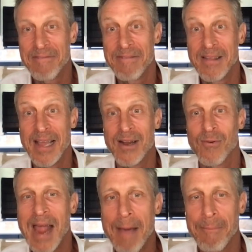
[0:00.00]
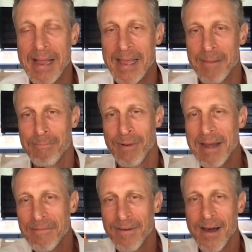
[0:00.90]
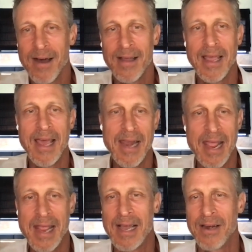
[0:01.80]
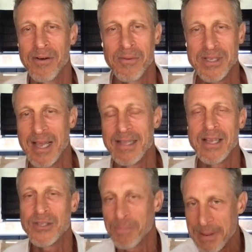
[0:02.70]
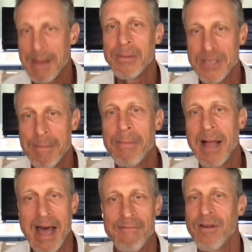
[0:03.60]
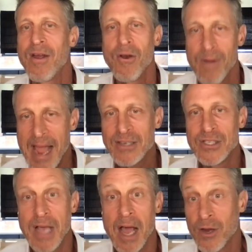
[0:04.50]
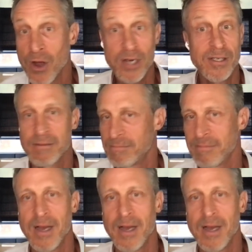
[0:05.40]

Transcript: it i feel like crap i get a brain fog headache i don't know what's yeah, I don't touch piece, stuff. some people have reactions cooked